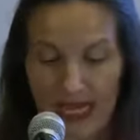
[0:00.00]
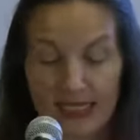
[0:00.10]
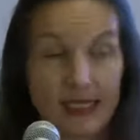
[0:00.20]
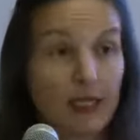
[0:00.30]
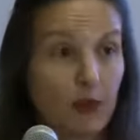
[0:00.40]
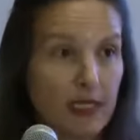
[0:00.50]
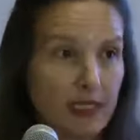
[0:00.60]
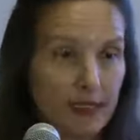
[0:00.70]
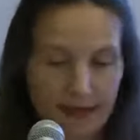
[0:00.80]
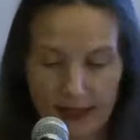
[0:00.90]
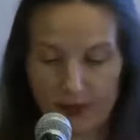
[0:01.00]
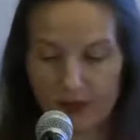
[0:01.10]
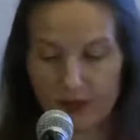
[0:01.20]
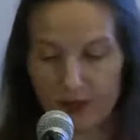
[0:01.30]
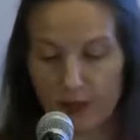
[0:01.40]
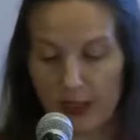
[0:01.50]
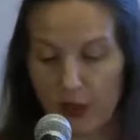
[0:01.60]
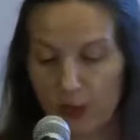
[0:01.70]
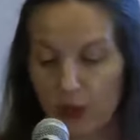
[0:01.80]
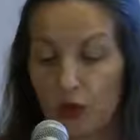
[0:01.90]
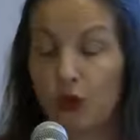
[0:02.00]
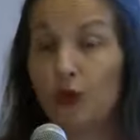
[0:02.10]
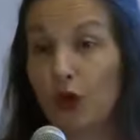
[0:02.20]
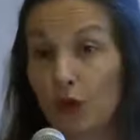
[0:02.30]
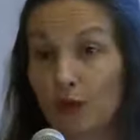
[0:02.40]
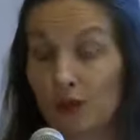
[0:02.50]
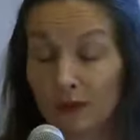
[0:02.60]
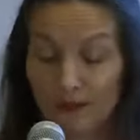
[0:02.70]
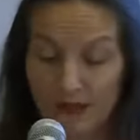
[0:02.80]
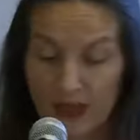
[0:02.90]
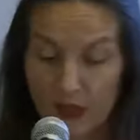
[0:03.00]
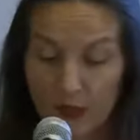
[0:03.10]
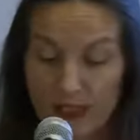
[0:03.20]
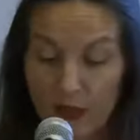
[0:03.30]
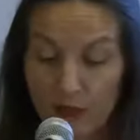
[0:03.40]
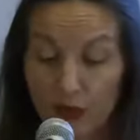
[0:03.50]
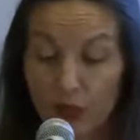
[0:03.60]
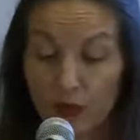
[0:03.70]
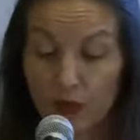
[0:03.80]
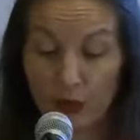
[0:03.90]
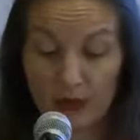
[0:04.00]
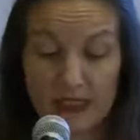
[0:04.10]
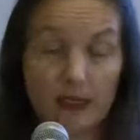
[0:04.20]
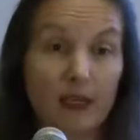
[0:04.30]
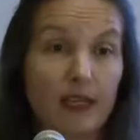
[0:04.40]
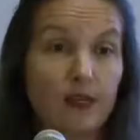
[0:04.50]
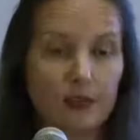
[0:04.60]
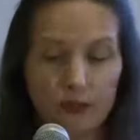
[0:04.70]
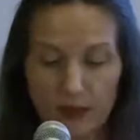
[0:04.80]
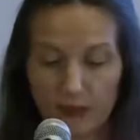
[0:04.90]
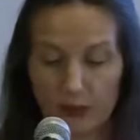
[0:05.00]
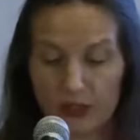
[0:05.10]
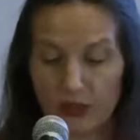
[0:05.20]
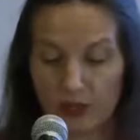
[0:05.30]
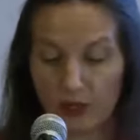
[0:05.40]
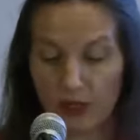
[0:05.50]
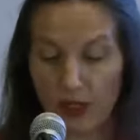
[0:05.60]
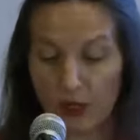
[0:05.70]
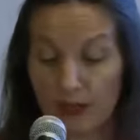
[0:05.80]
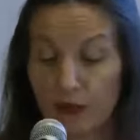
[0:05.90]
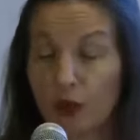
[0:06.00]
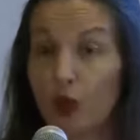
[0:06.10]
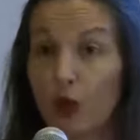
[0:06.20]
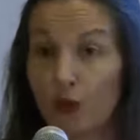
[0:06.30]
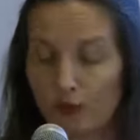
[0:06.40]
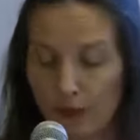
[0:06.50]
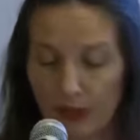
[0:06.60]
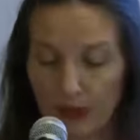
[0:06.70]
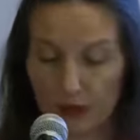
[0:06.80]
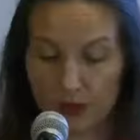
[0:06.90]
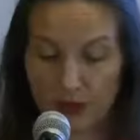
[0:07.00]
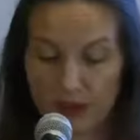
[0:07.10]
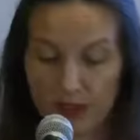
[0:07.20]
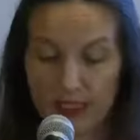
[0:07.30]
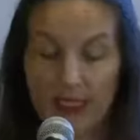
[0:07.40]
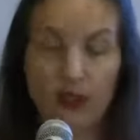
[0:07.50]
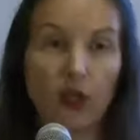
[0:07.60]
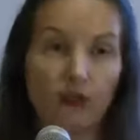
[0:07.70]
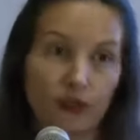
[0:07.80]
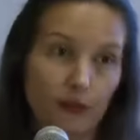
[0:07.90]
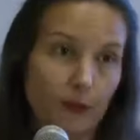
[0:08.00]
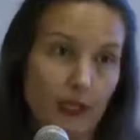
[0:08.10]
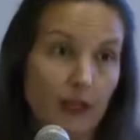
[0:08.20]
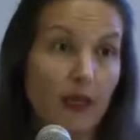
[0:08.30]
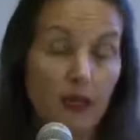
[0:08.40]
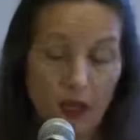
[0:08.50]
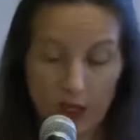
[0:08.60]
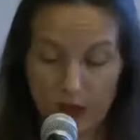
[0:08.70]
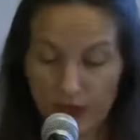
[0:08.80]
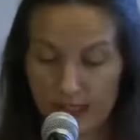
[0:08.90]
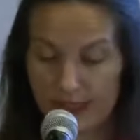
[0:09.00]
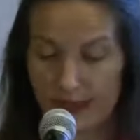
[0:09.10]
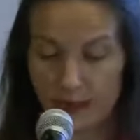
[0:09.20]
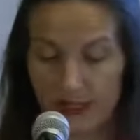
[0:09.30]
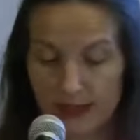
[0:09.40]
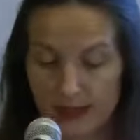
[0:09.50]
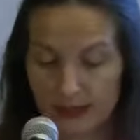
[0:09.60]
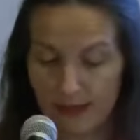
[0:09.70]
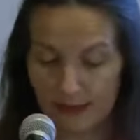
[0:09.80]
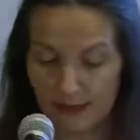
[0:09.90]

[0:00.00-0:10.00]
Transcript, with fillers: As increasing tensions become the new normal, the risk of uncontrolled escalation with regional or even global repercussions cannot be underestimated.